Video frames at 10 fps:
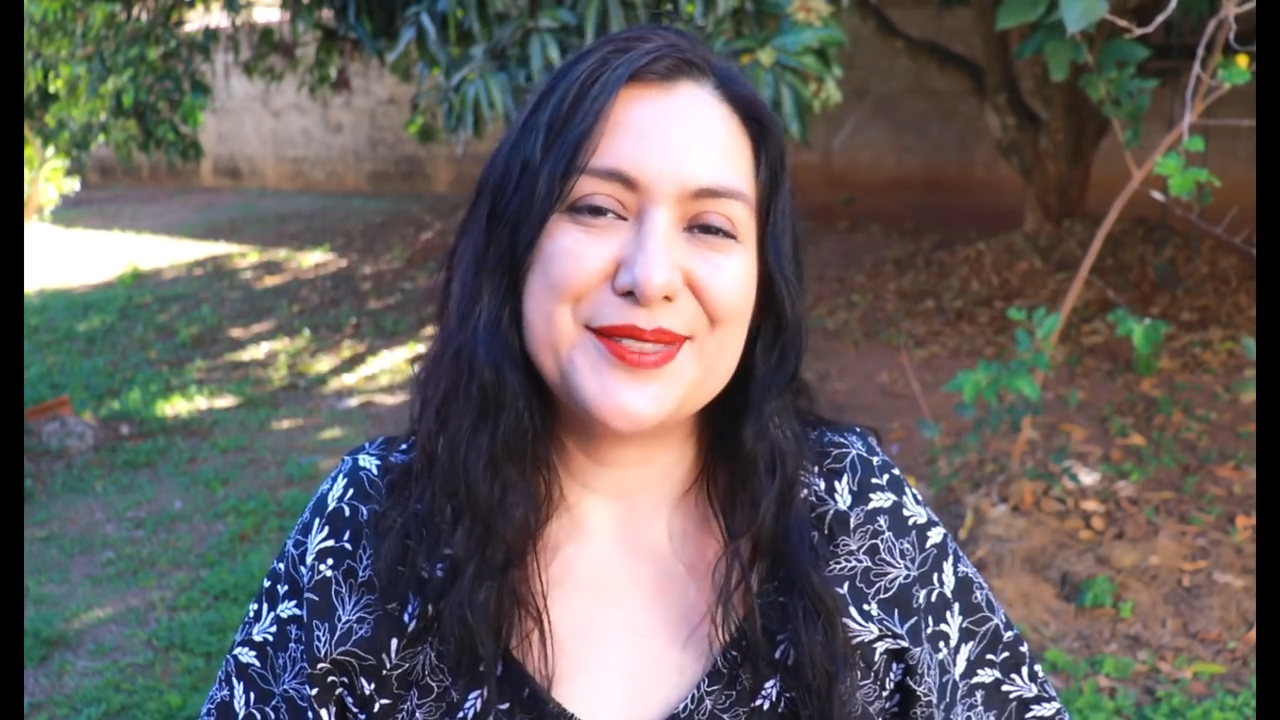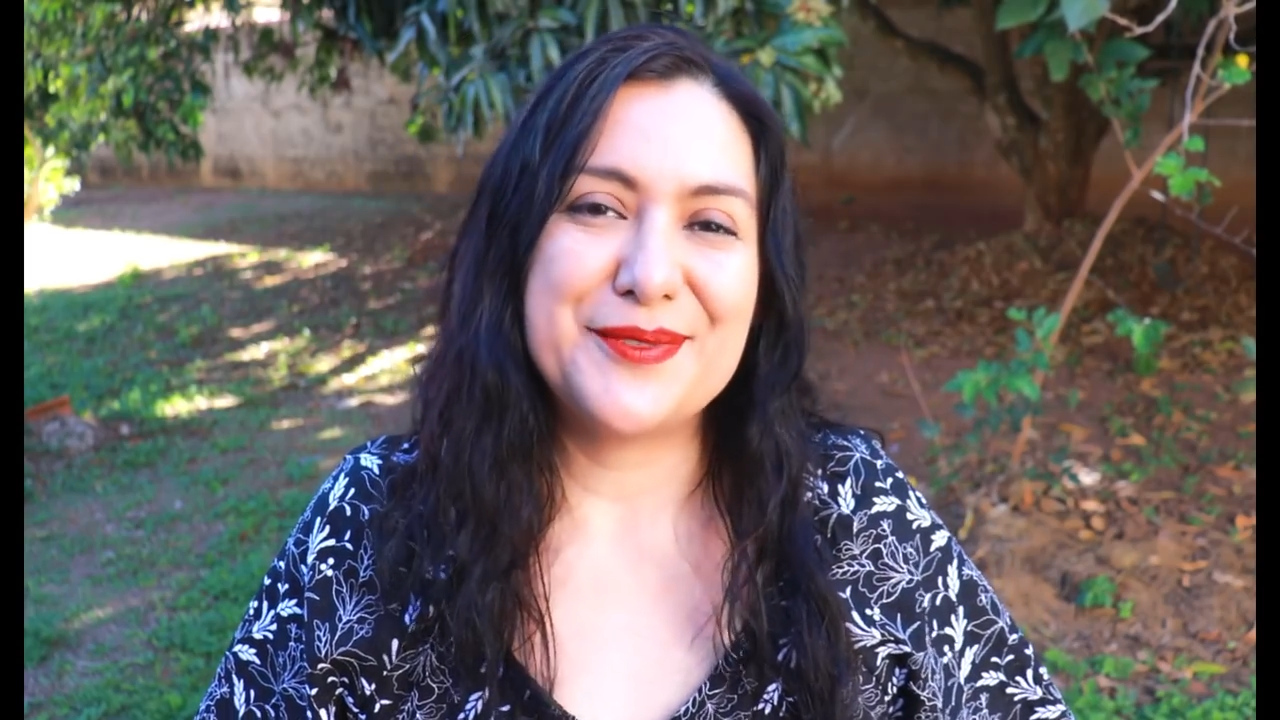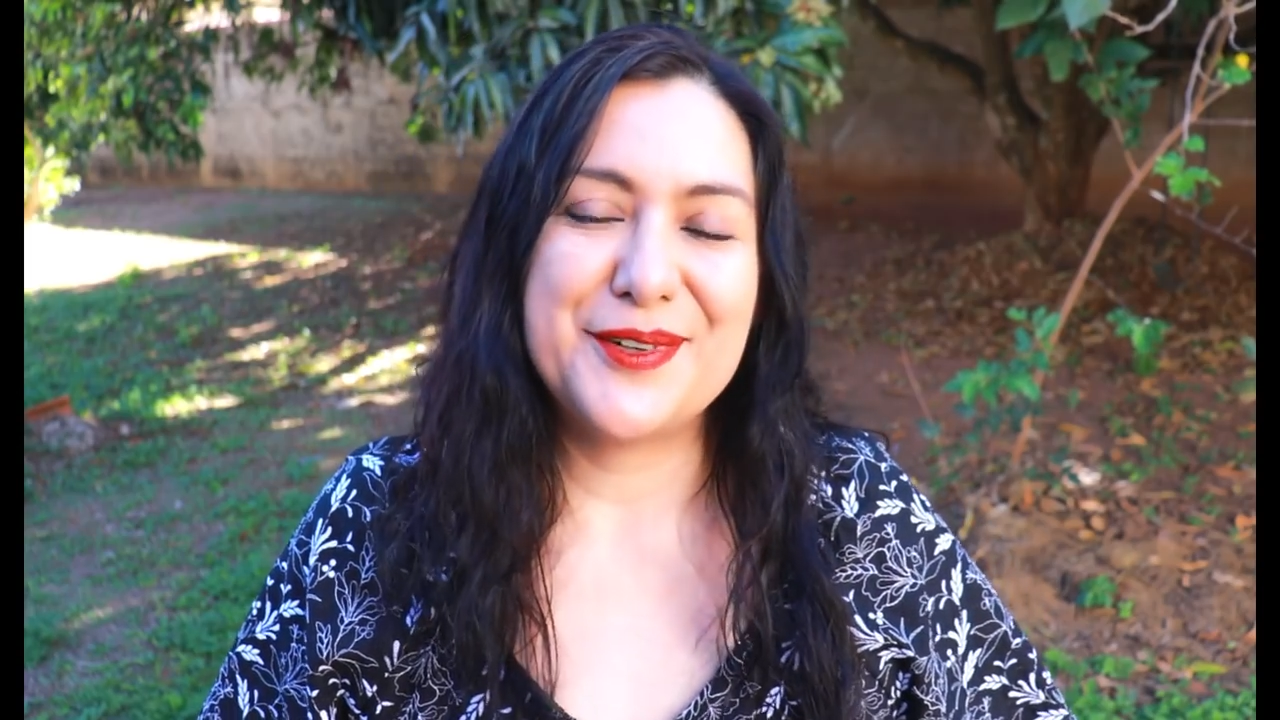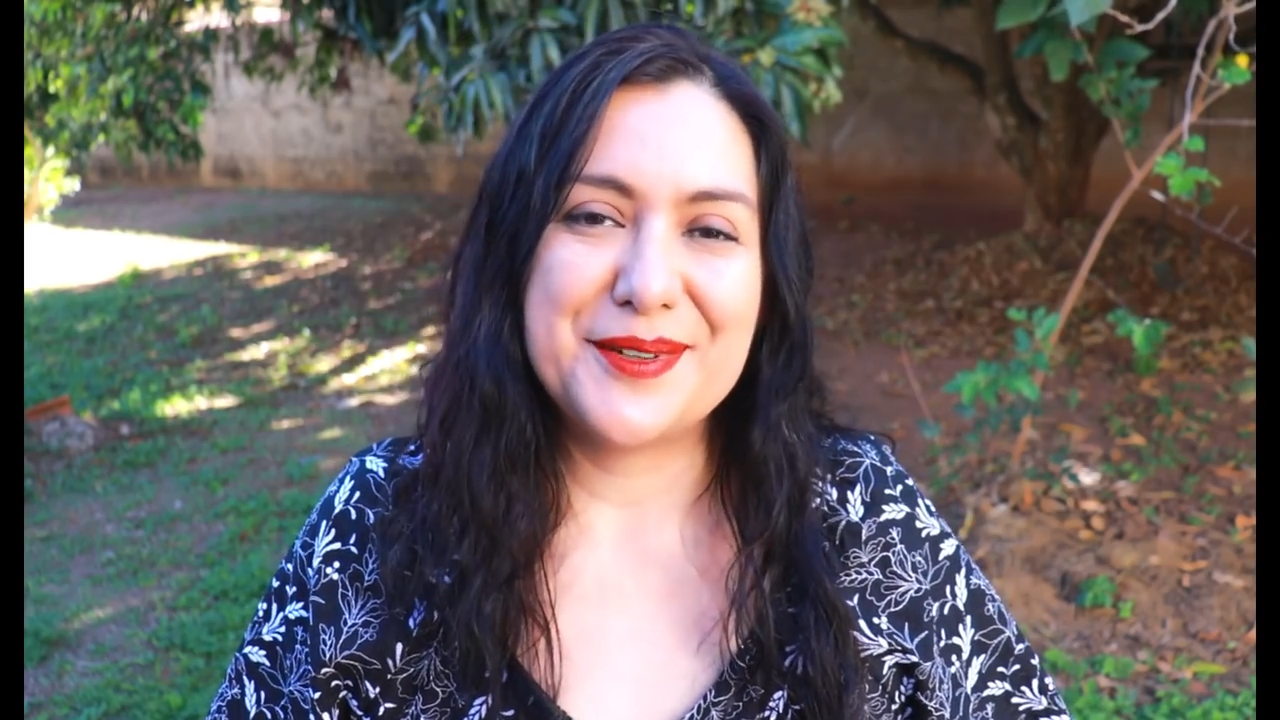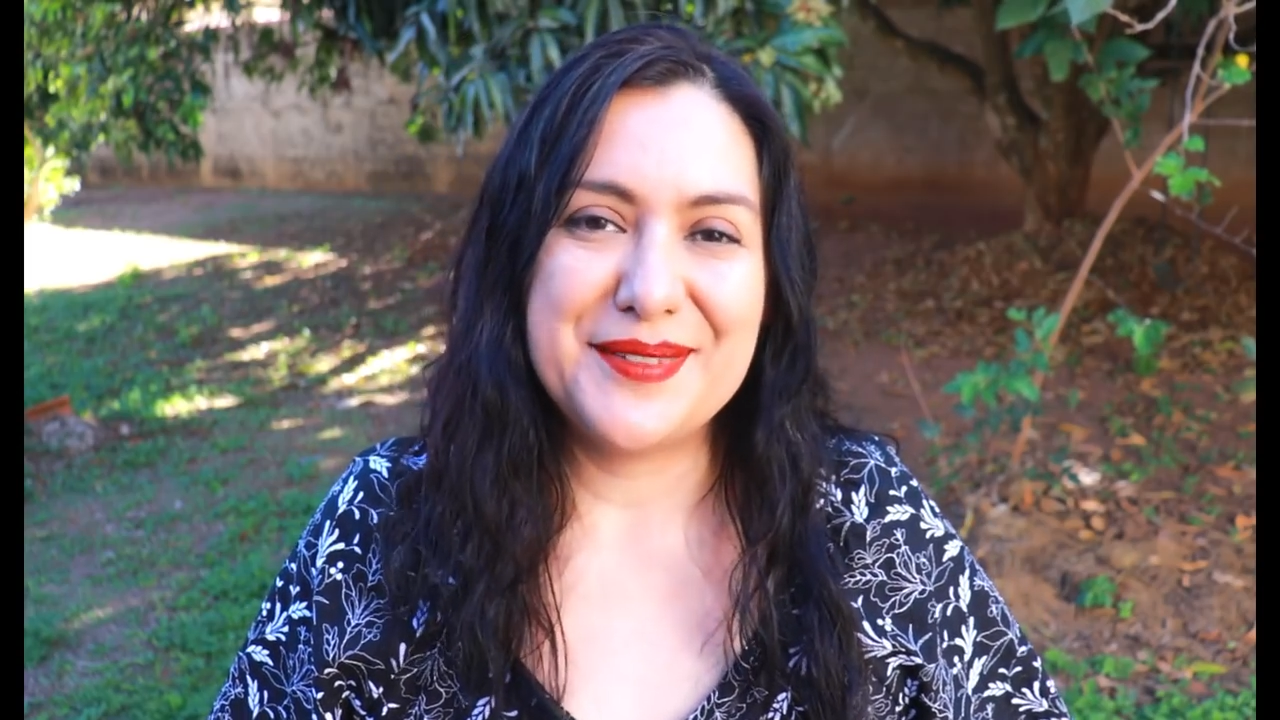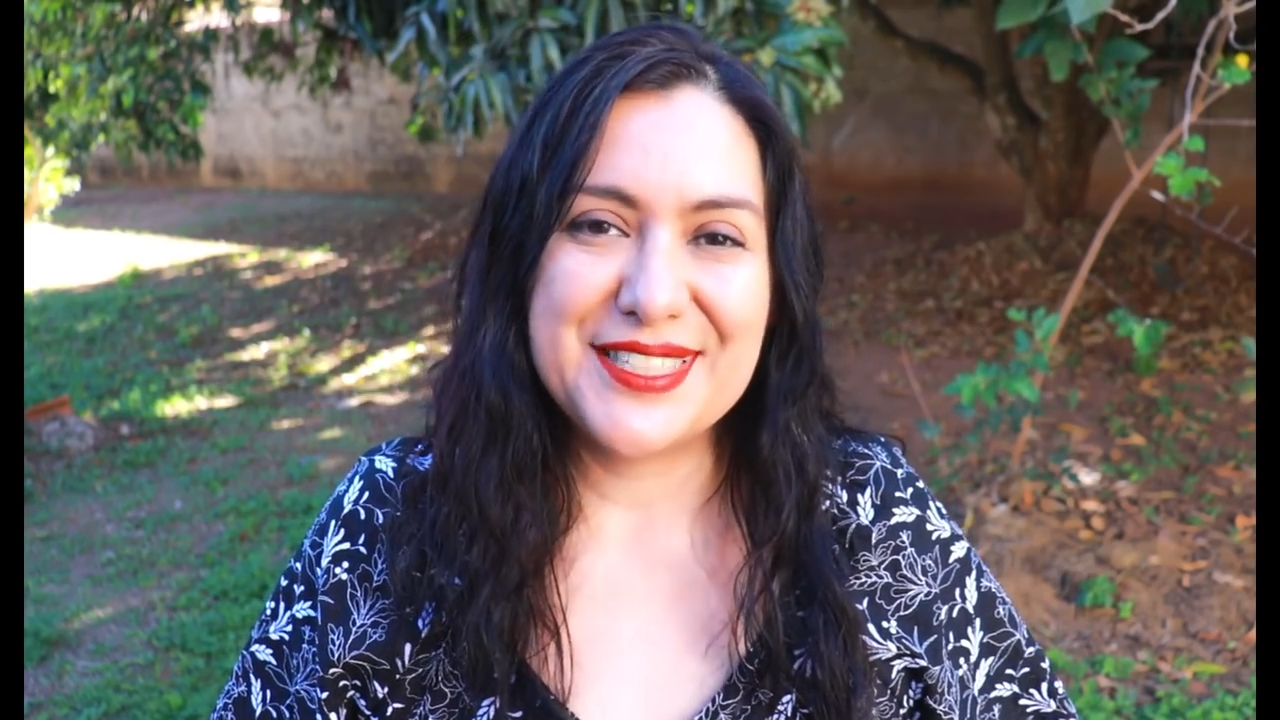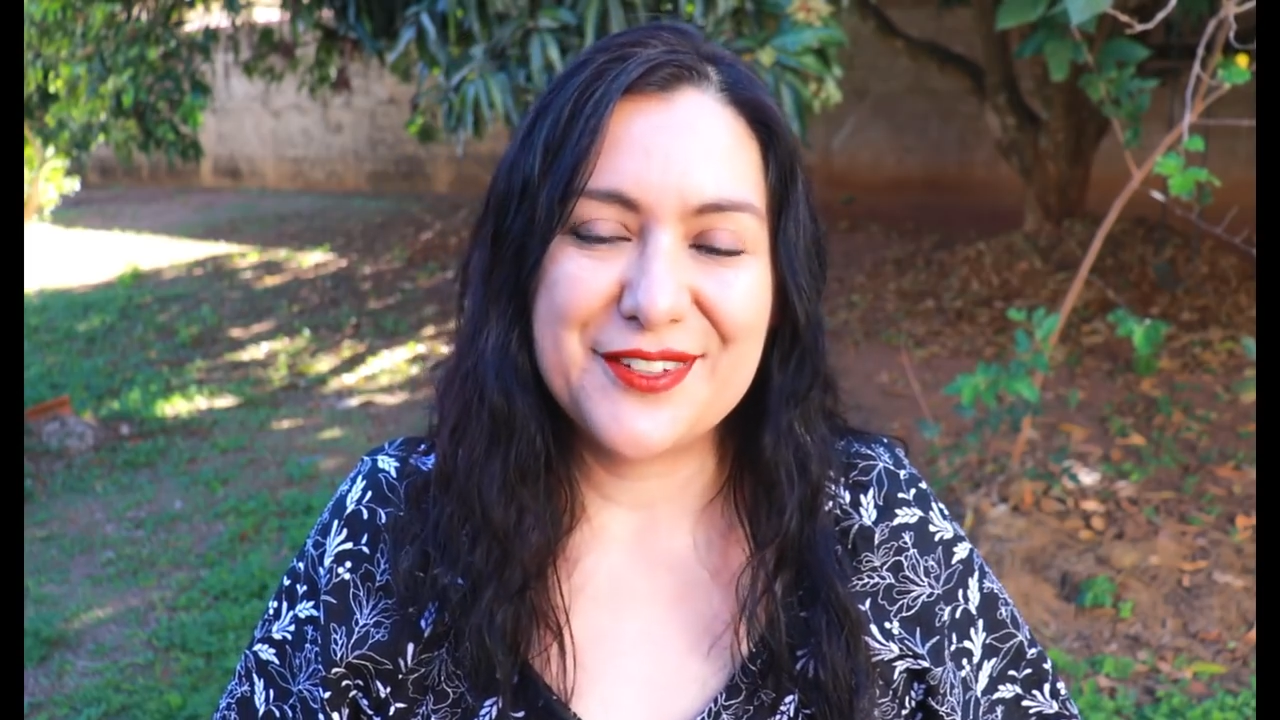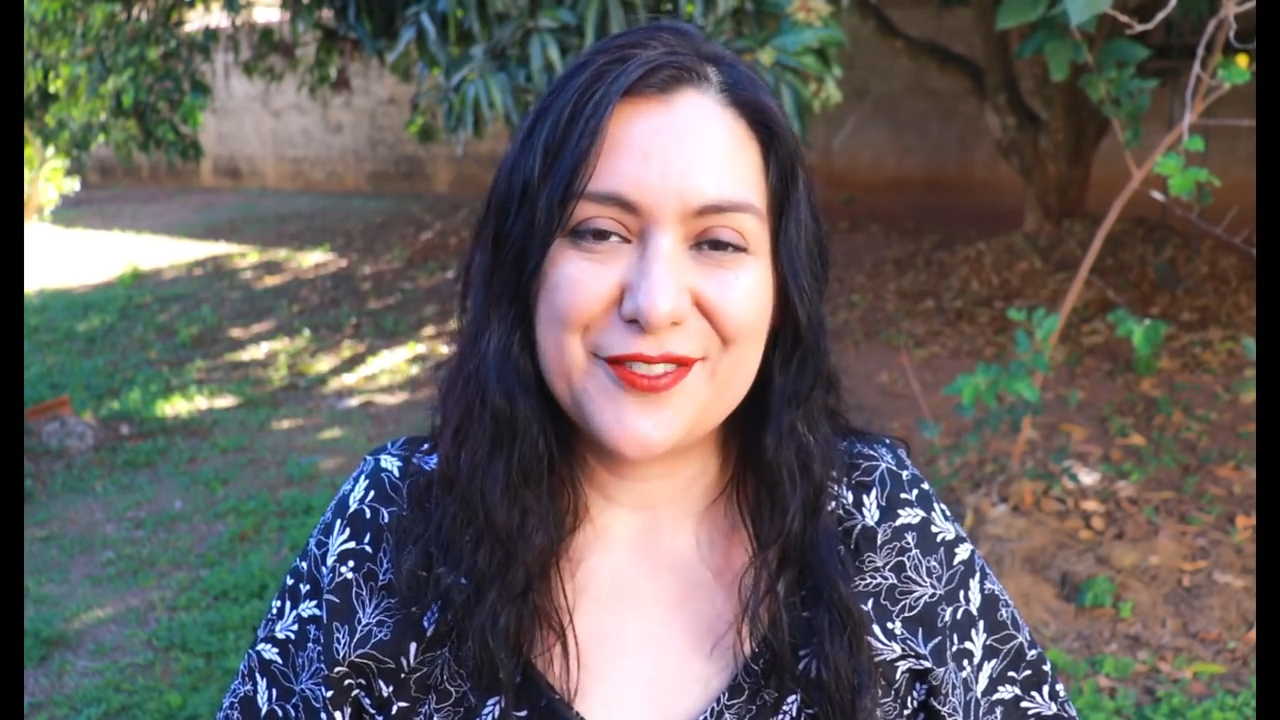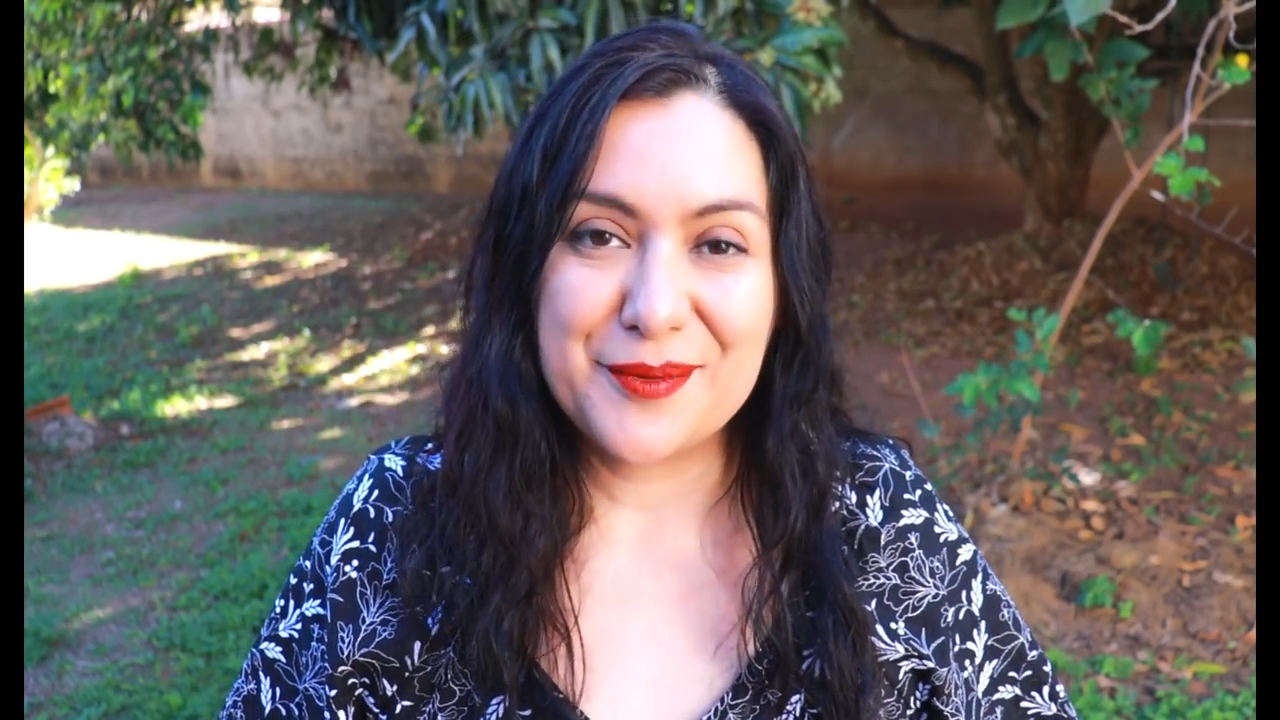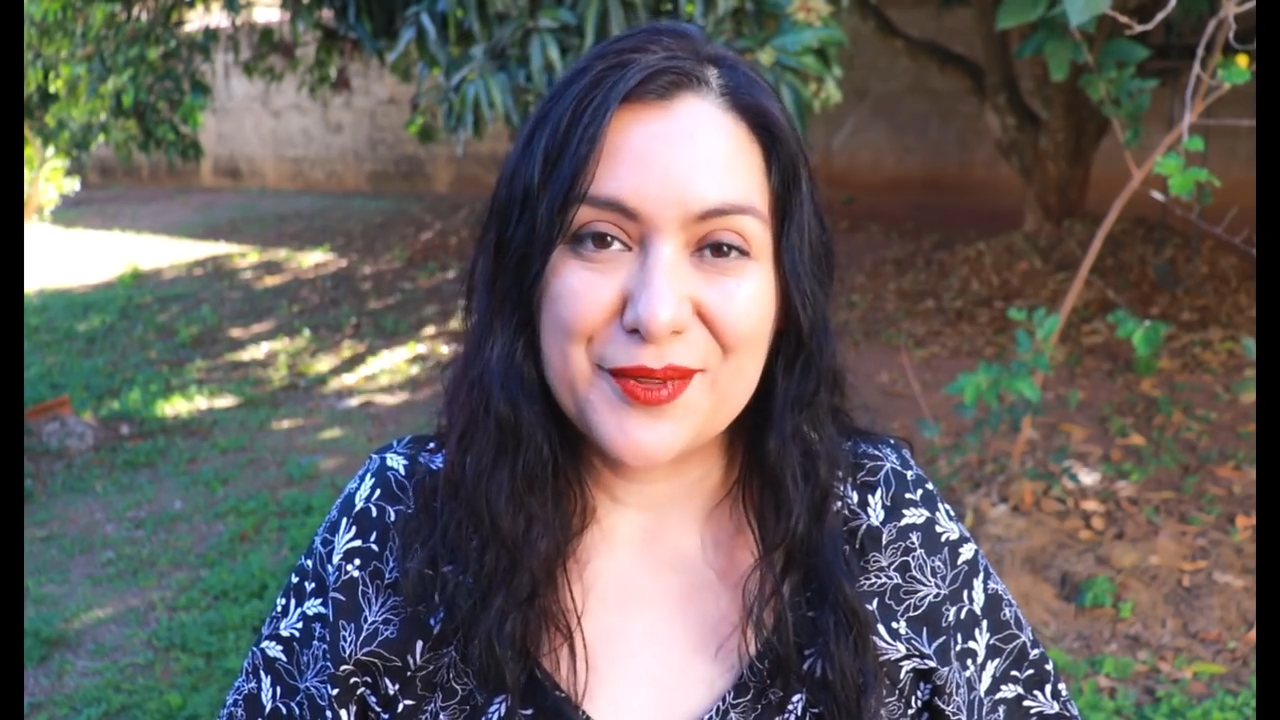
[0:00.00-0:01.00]
a small
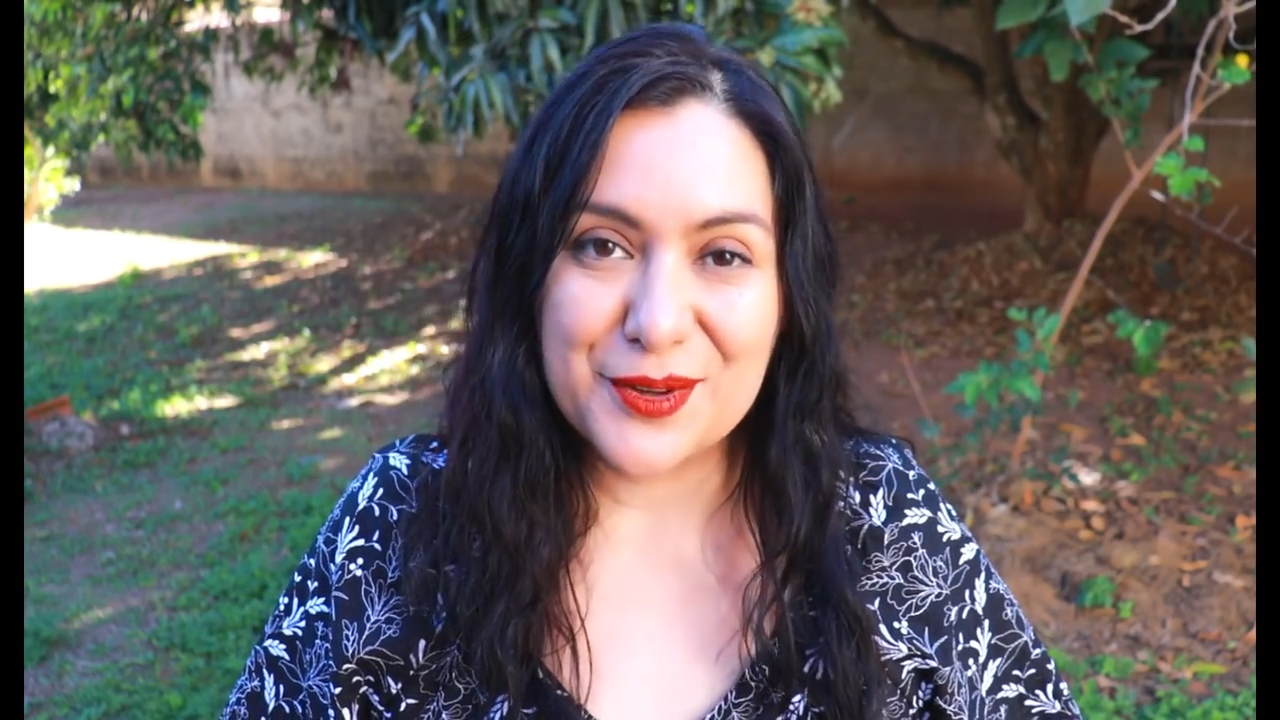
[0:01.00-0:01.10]
commission from